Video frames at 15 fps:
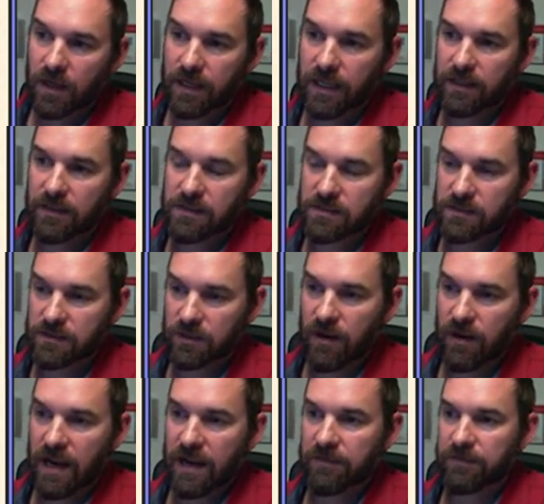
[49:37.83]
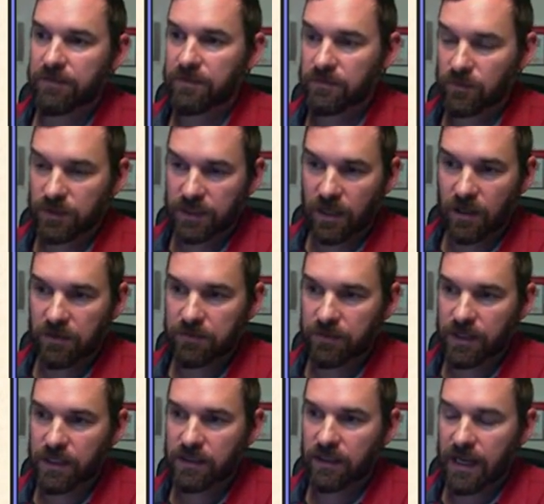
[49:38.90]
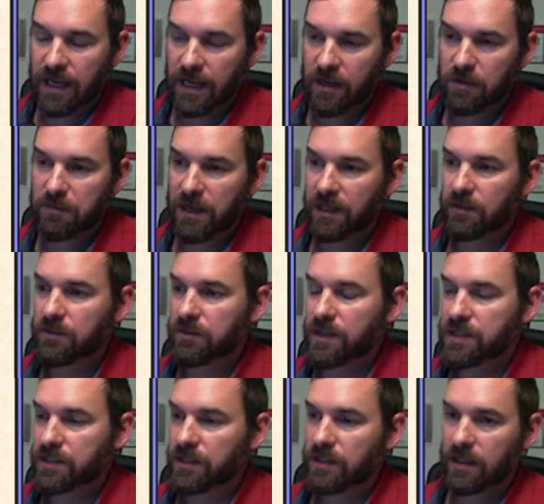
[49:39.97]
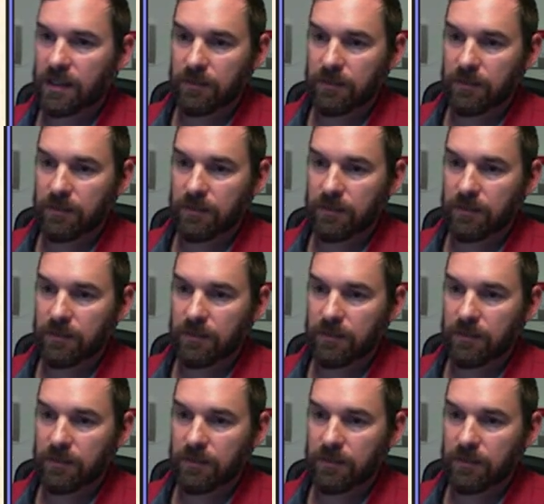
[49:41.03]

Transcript: again, this is the graph with all three, the coyote malnutrition,